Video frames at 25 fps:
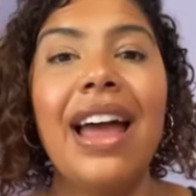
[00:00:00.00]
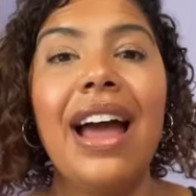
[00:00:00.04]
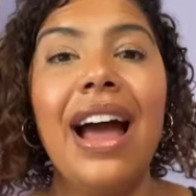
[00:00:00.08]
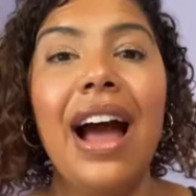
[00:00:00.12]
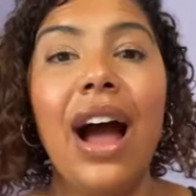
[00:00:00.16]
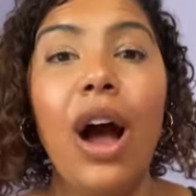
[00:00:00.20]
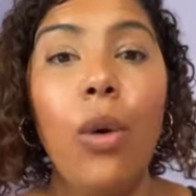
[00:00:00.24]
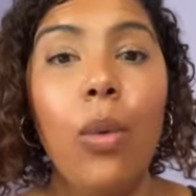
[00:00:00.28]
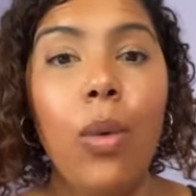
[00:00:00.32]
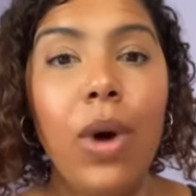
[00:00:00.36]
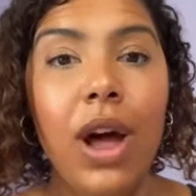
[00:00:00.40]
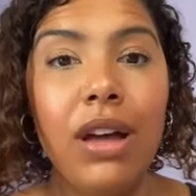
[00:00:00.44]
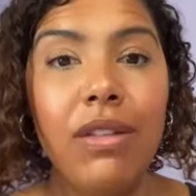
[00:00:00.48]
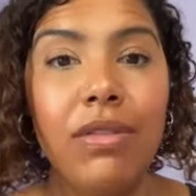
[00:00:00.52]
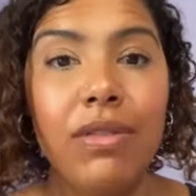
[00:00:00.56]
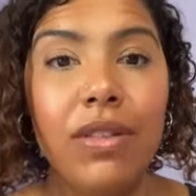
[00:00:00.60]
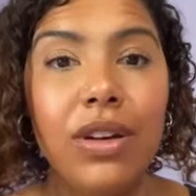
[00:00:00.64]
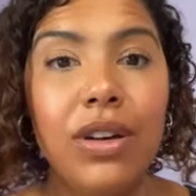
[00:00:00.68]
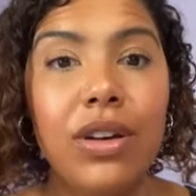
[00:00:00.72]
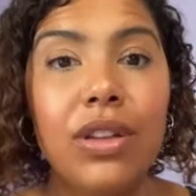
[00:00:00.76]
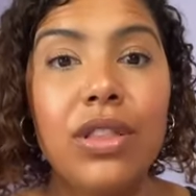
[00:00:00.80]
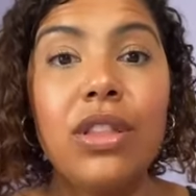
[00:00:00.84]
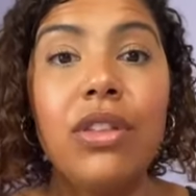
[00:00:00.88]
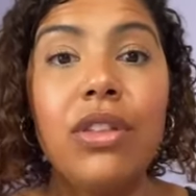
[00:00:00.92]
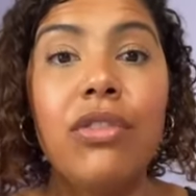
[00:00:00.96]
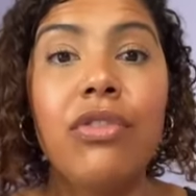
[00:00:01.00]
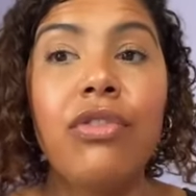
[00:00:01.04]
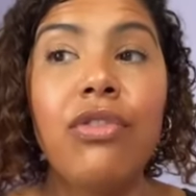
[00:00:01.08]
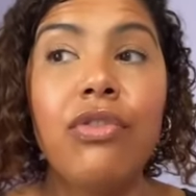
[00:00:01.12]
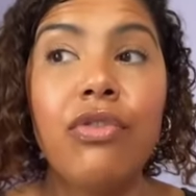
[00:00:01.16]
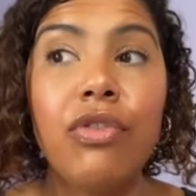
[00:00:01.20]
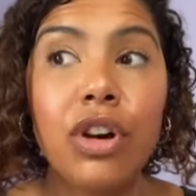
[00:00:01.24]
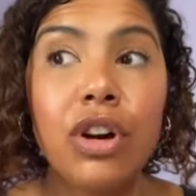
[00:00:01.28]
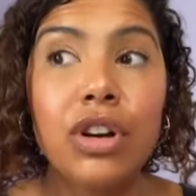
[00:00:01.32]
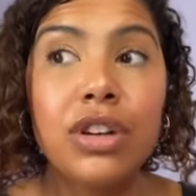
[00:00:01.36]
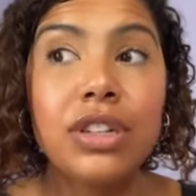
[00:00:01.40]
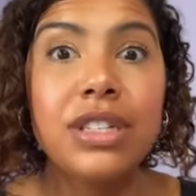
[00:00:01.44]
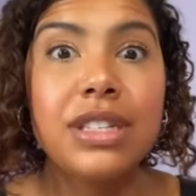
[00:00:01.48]
However, the
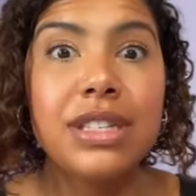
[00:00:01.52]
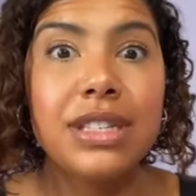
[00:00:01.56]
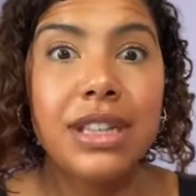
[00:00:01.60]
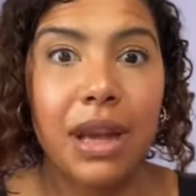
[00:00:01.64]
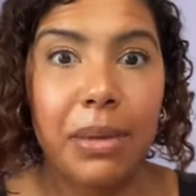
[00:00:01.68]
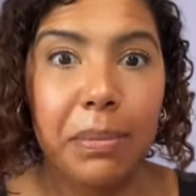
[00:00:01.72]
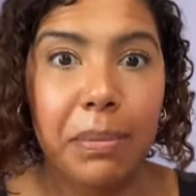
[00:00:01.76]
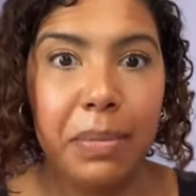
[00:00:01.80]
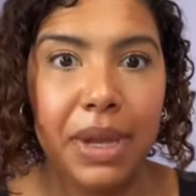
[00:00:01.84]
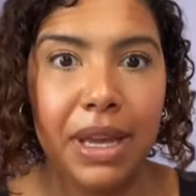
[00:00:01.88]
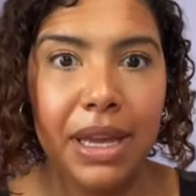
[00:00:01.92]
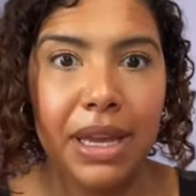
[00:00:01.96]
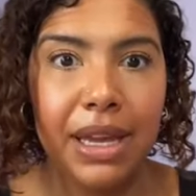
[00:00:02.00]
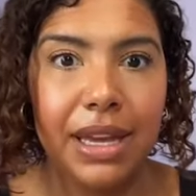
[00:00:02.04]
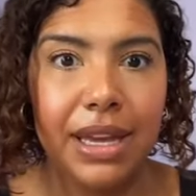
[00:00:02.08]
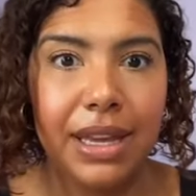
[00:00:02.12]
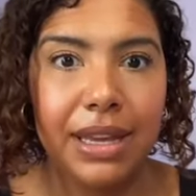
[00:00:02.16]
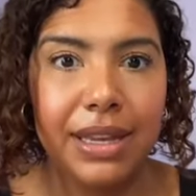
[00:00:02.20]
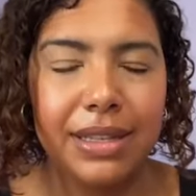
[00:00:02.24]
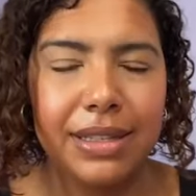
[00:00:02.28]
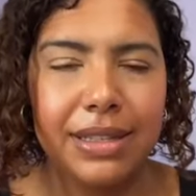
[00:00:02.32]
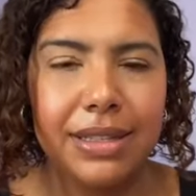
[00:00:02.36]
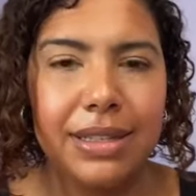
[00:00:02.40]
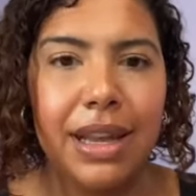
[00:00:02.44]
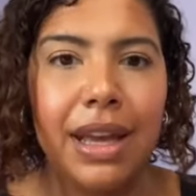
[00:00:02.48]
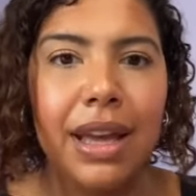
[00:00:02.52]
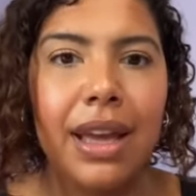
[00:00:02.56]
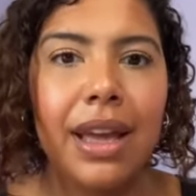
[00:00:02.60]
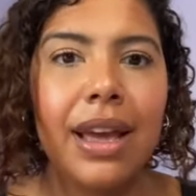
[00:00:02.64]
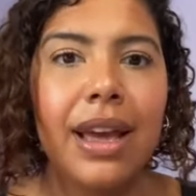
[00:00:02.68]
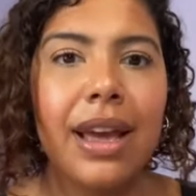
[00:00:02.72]
first step is